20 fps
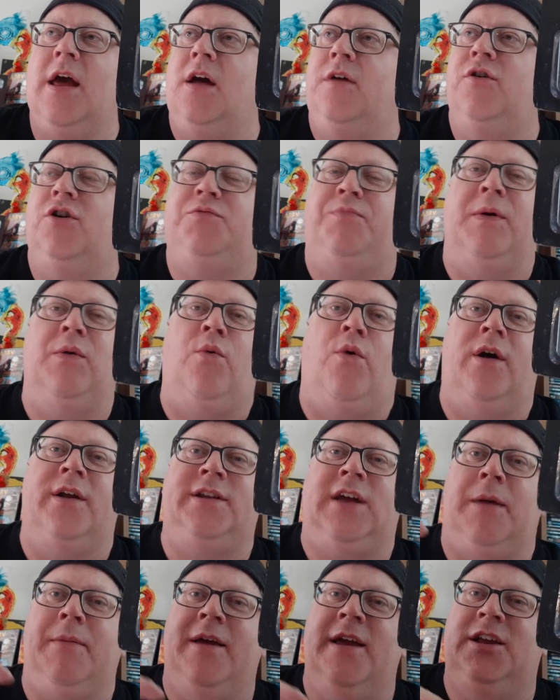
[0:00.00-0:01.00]
There's been one
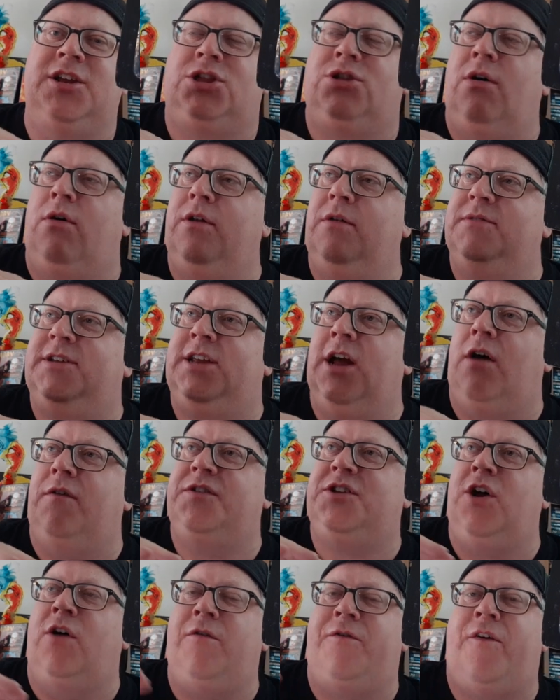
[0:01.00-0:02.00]
time that he's thrown himself
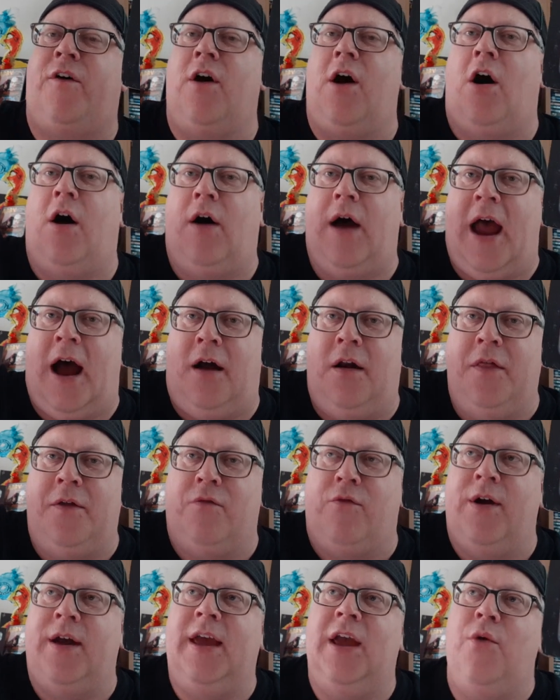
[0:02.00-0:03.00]
so far out of the ring,